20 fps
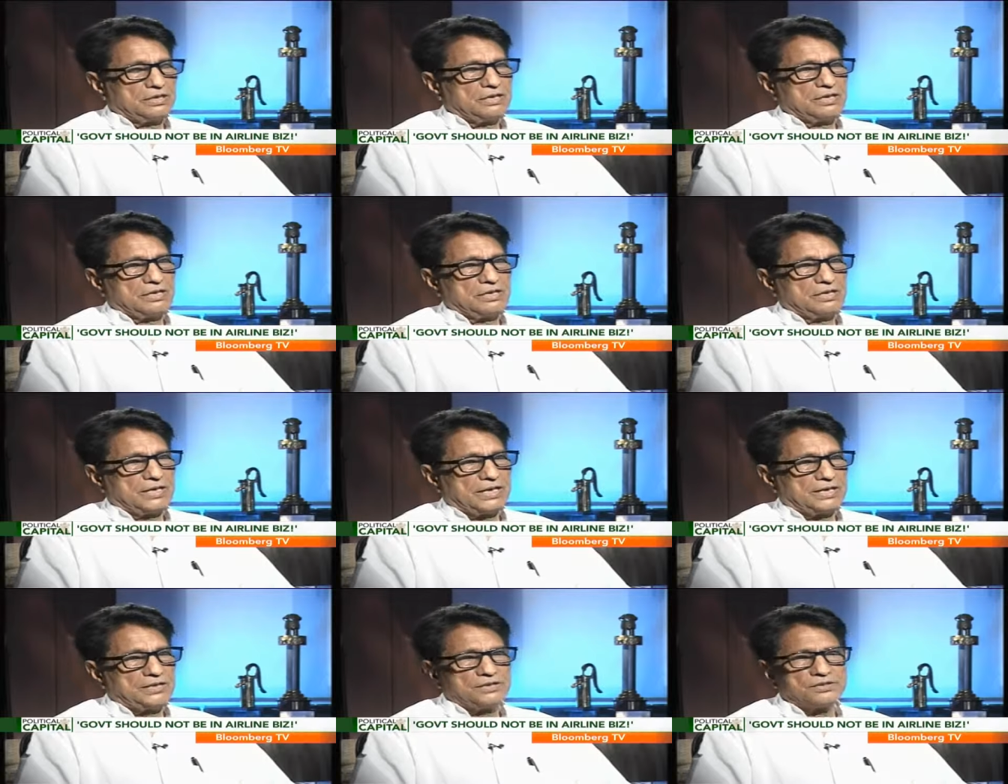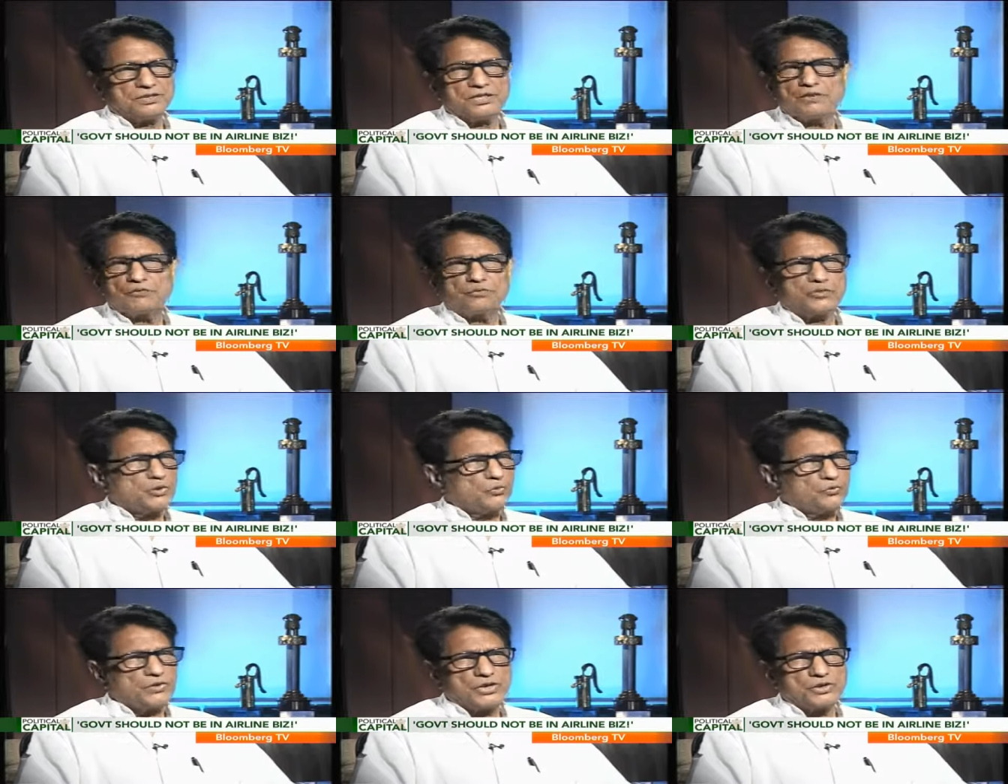Airline is there
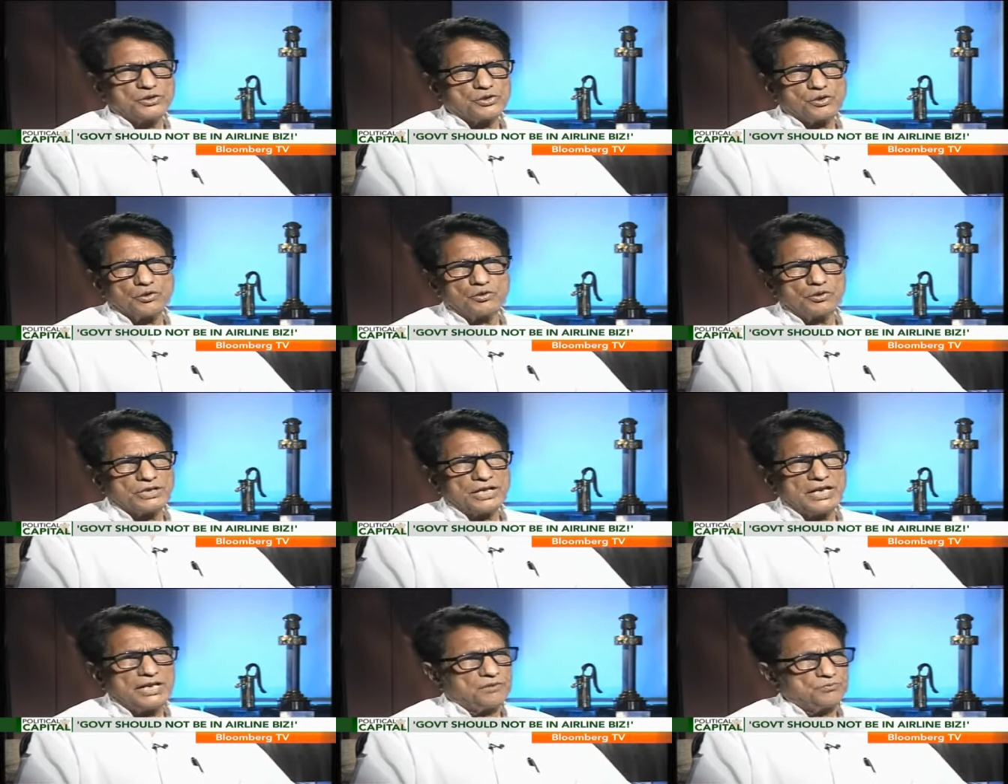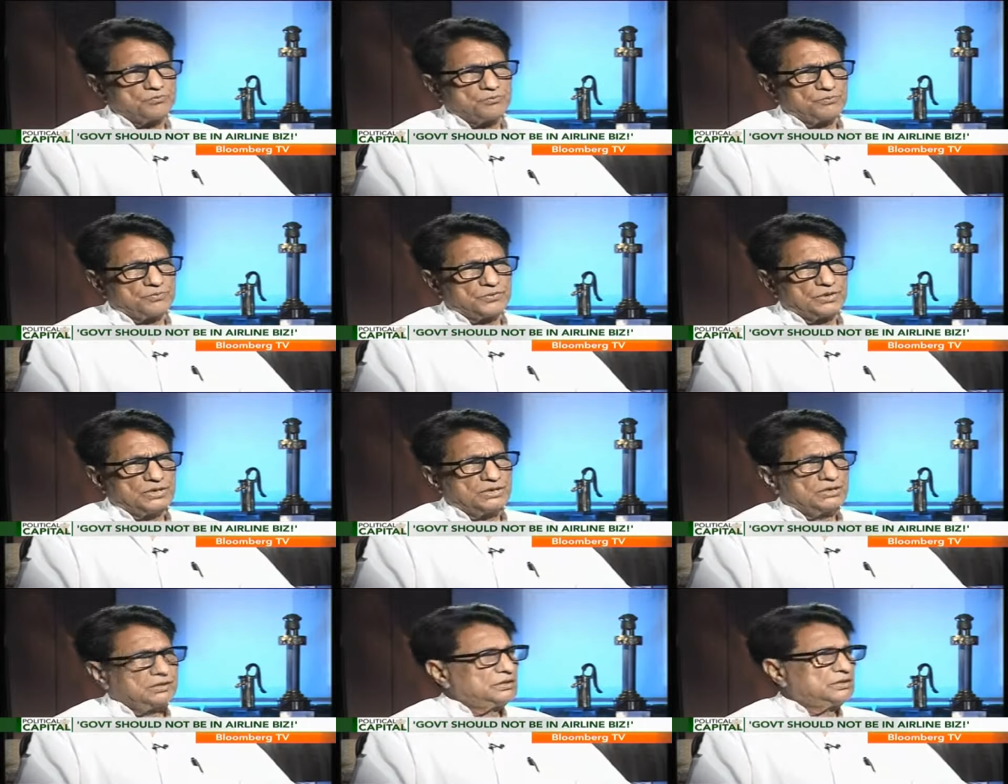for a very short time.
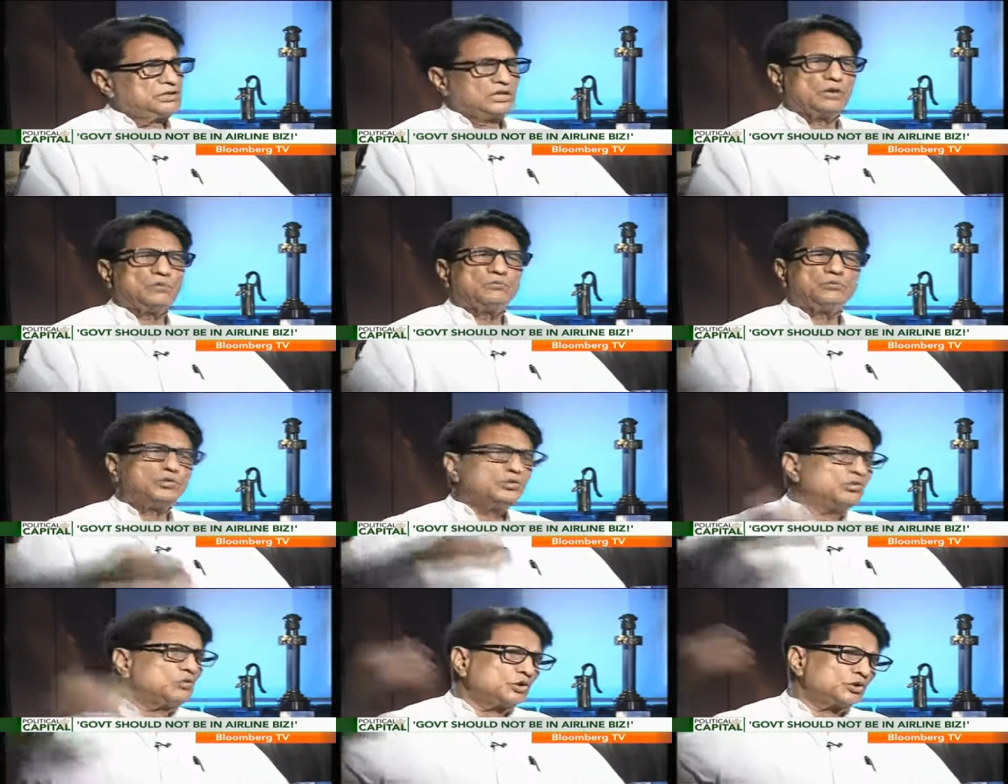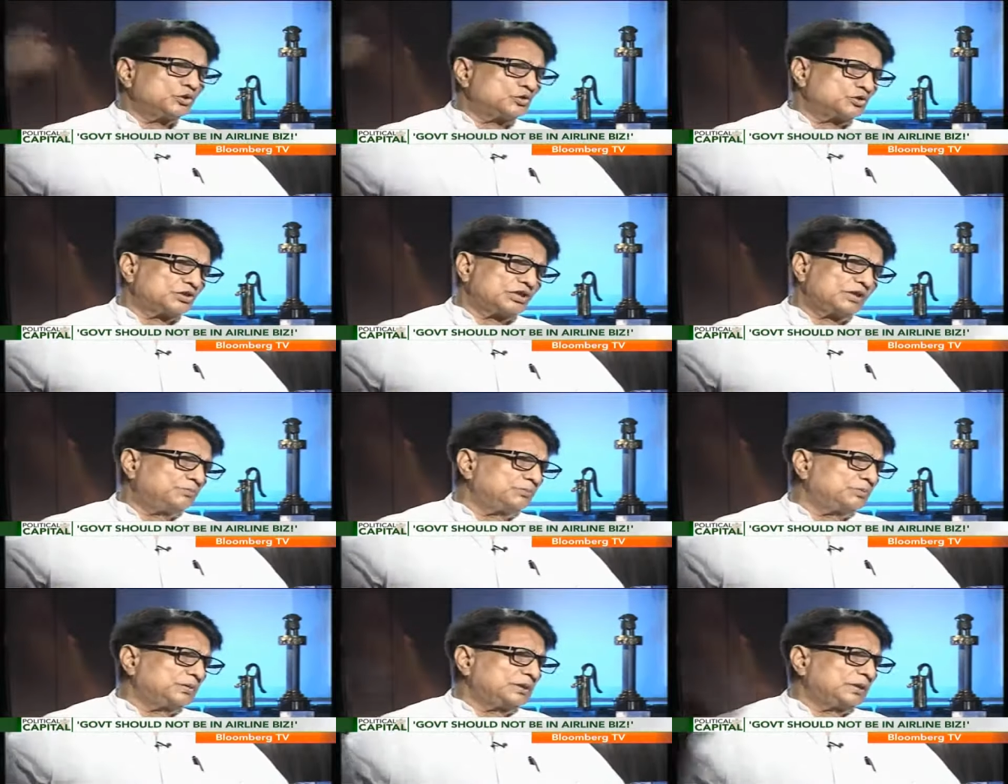They'll move on to
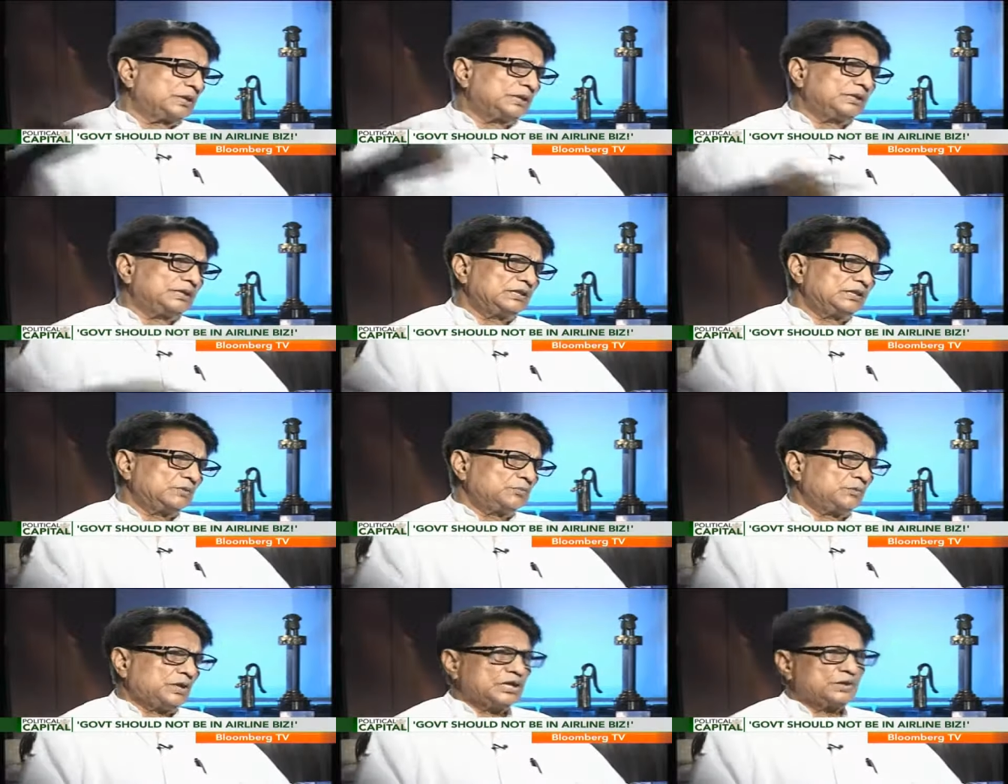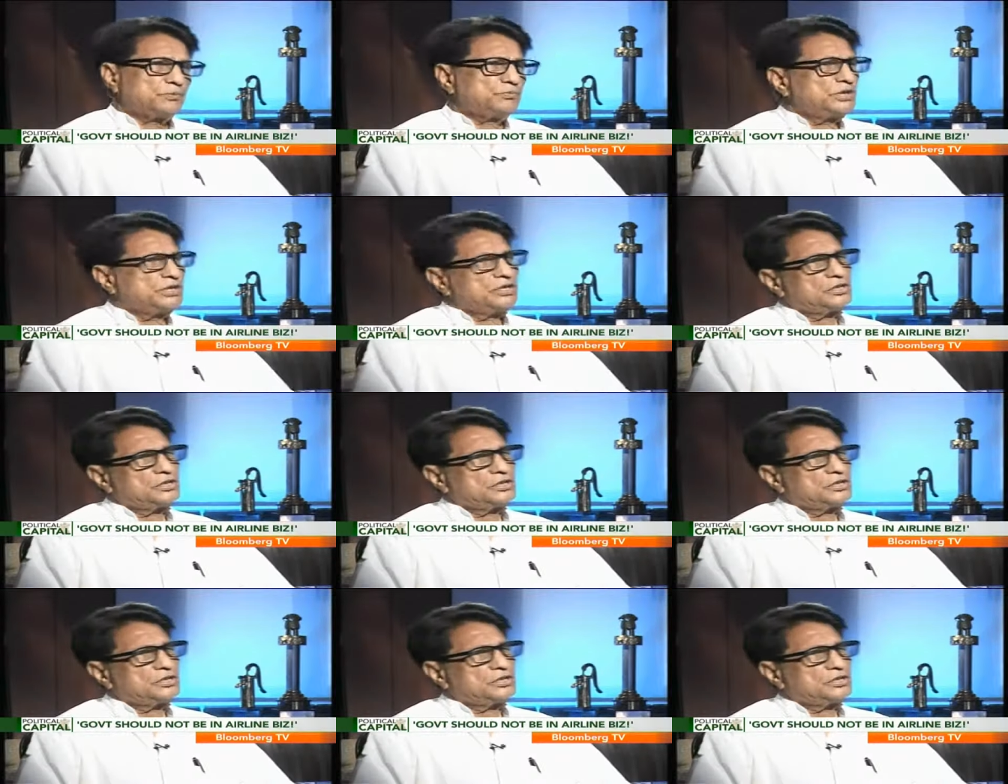some other department